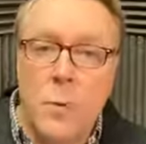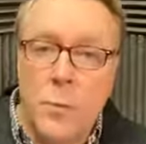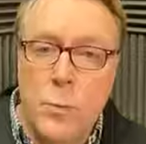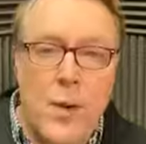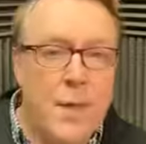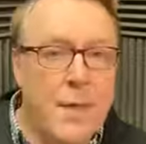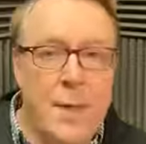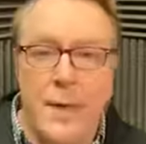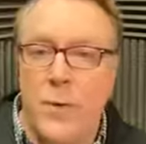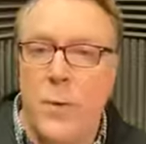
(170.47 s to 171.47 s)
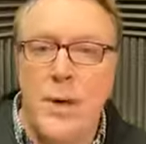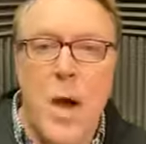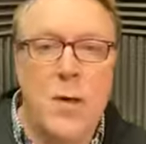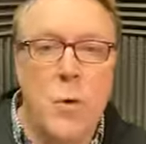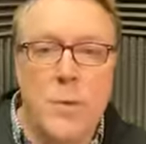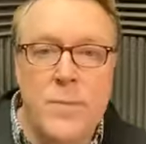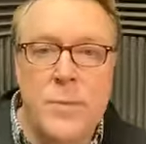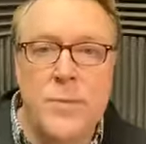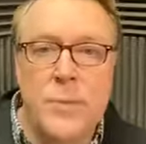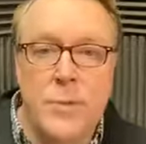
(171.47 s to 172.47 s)
with either an
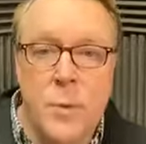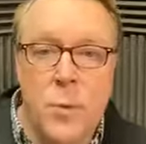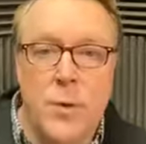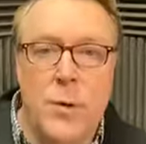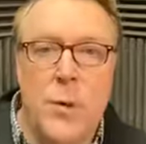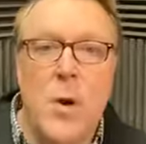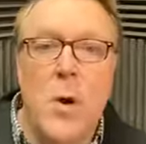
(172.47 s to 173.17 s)
autoimmune disorder